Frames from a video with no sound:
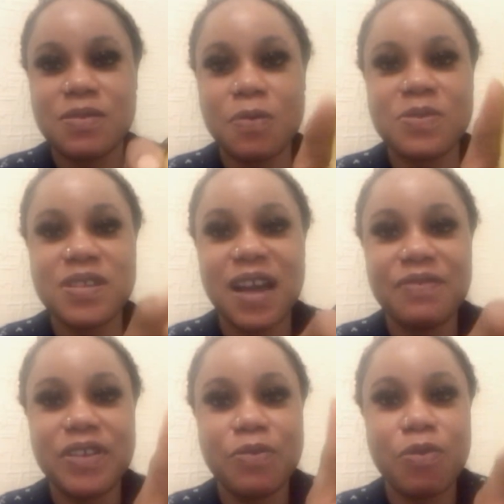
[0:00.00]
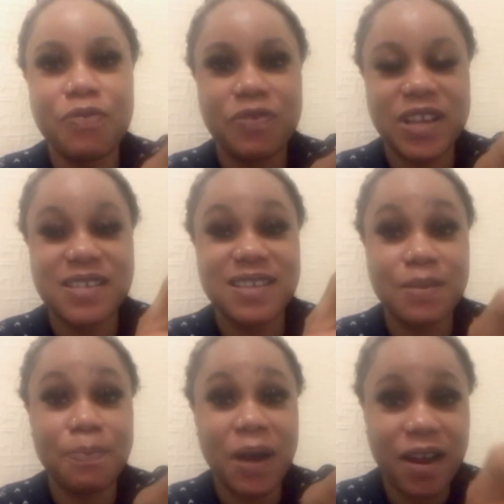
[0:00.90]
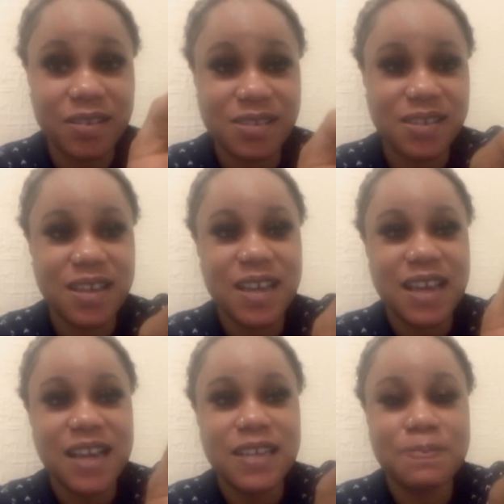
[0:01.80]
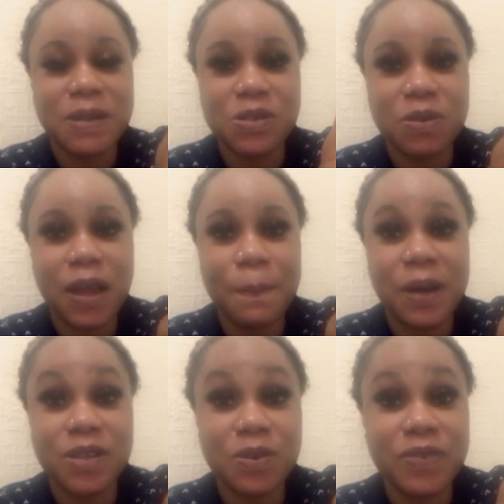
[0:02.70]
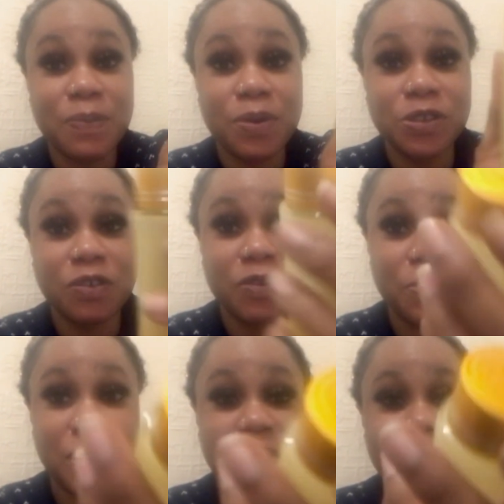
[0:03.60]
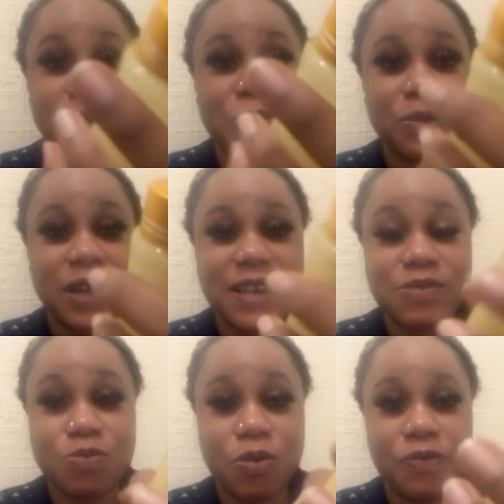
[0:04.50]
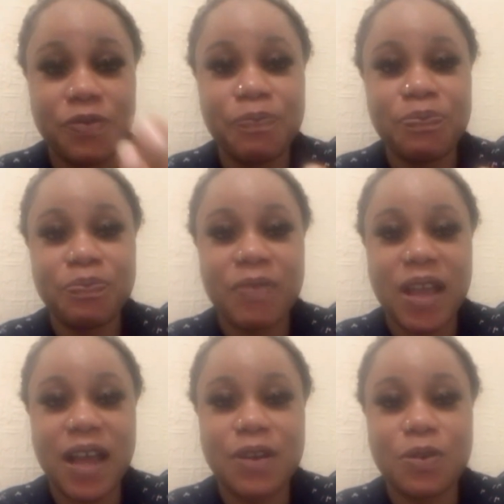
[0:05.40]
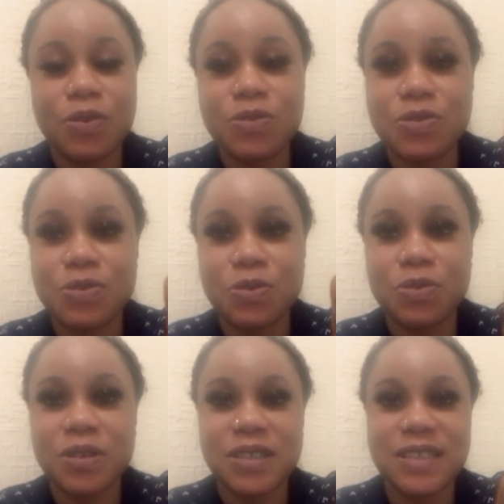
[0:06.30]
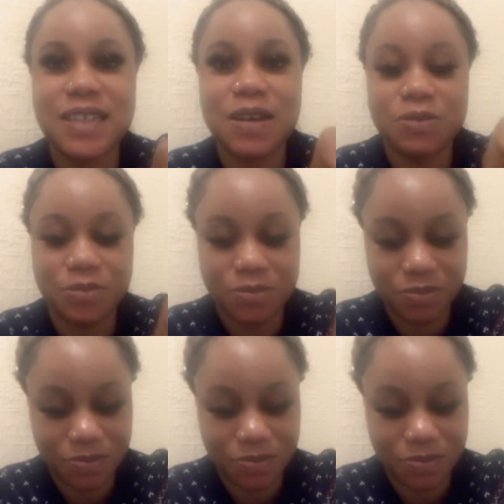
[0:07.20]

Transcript: observe the roughness there's a part this particular part of the body of the pigmento that is rough and also down